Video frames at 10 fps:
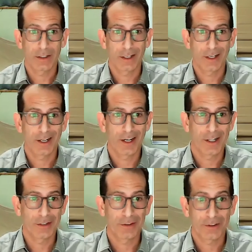
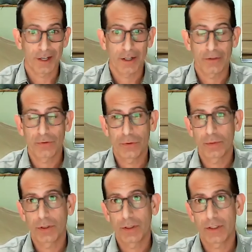
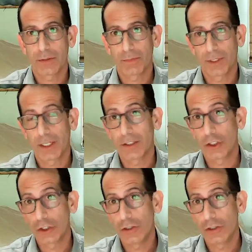throughputs, but then to,